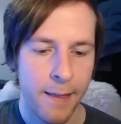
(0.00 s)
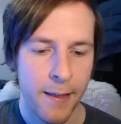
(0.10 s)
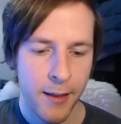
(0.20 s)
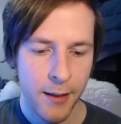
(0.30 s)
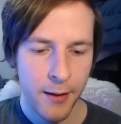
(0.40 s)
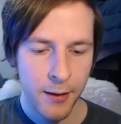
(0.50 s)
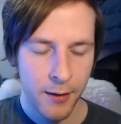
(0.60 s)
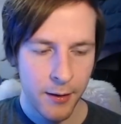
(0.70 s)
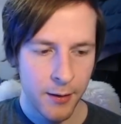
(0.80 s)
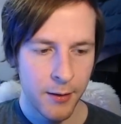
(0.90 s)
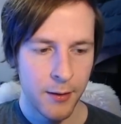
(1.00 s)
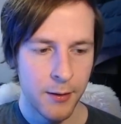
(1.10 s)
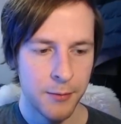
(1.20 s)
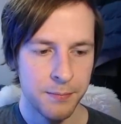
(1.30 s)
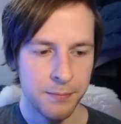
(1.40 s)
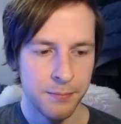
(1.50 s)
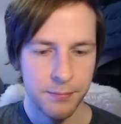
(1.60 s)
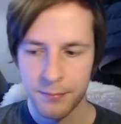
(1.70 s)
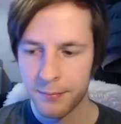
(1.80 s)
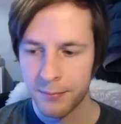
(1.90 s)

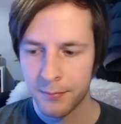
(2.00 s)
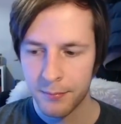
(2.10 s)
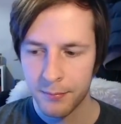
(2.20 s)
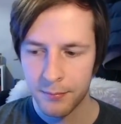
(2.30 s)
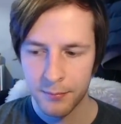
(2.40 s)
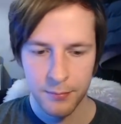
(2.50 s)
Nobody speaks.